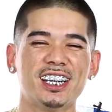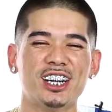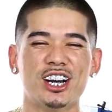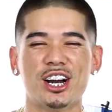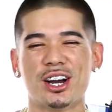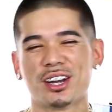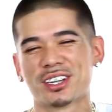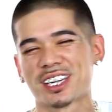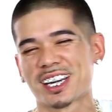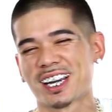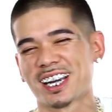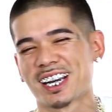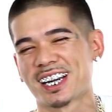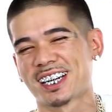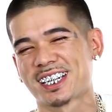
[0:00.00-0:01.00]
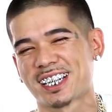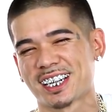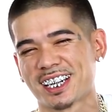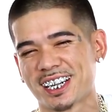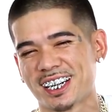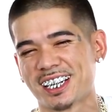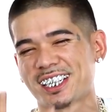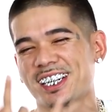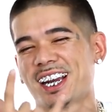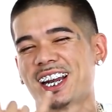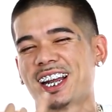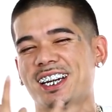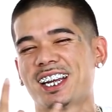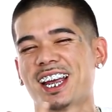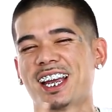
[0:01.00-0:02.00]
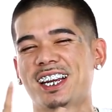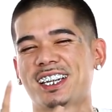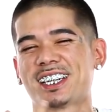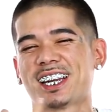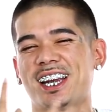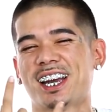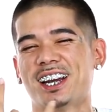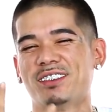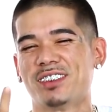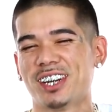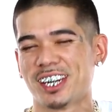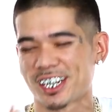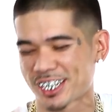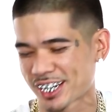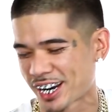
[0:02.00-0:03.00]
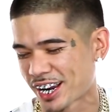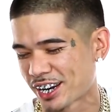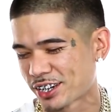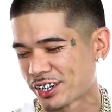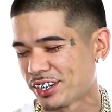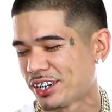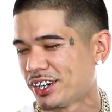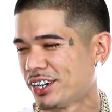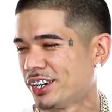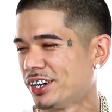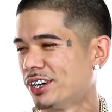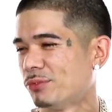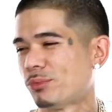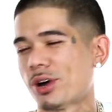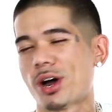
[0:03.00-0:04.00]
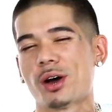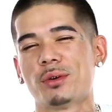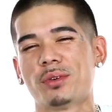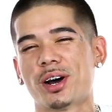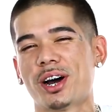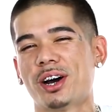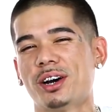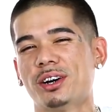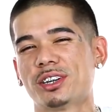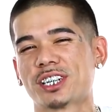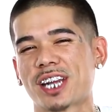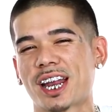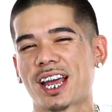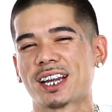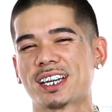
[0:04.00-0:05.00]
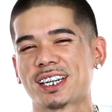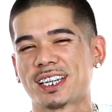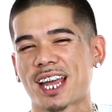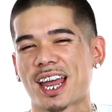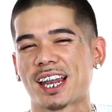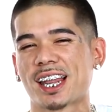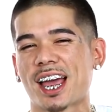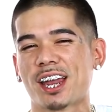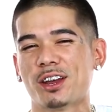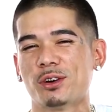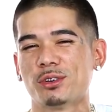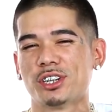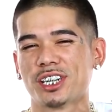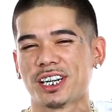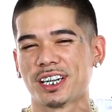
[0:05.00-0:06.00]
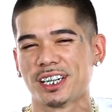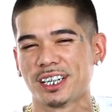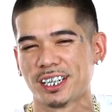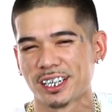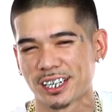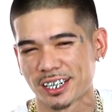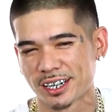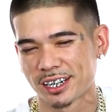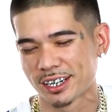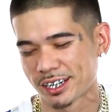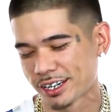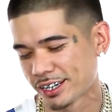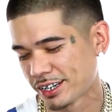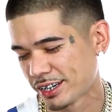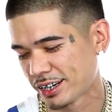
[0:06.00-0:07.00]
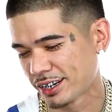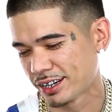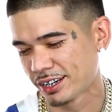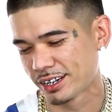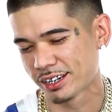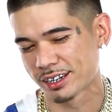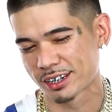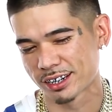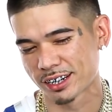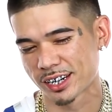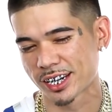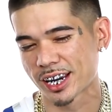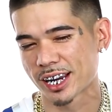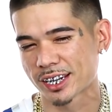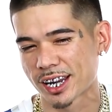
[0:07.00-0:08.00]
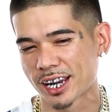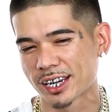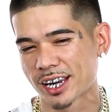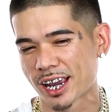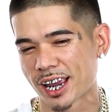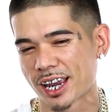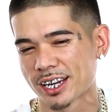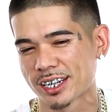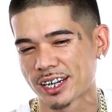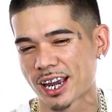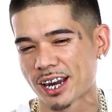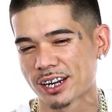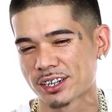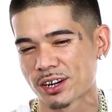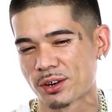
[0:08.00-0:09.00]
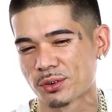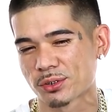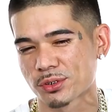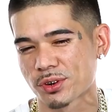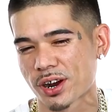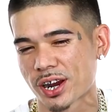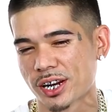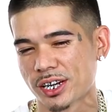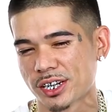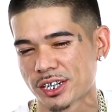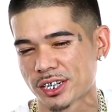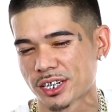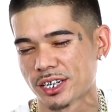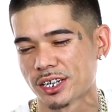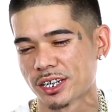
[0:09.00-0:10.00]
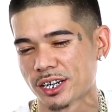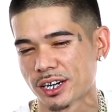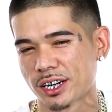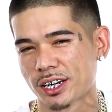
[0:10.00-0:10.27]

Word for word: You know what I'm saying? Shit! Shout out to H Town, man. Shout out to uh, Paul Wall. Shout out to Satellite OG. Yeah, he got that gas. He got his own strain and shit.